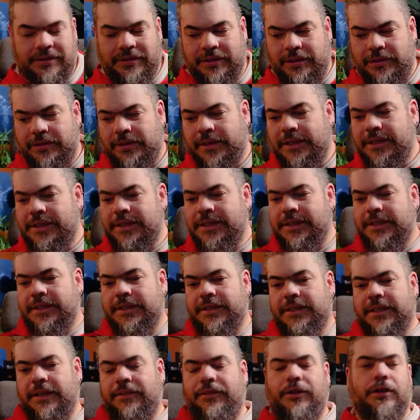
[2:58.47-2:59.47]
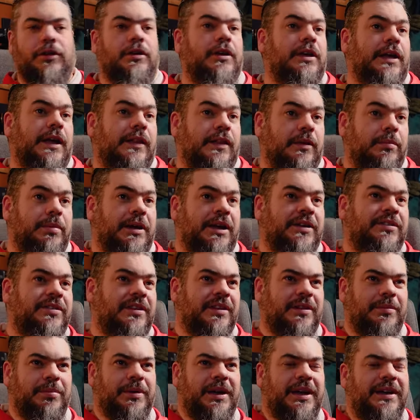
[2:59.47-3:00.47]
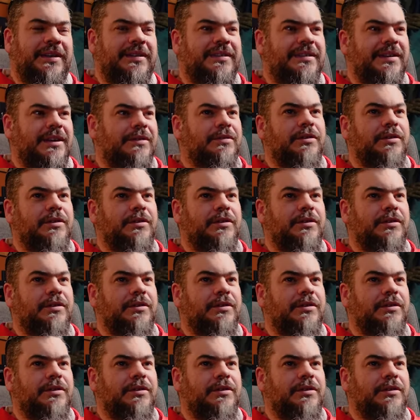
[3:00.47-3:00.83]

So you can get the best of the best,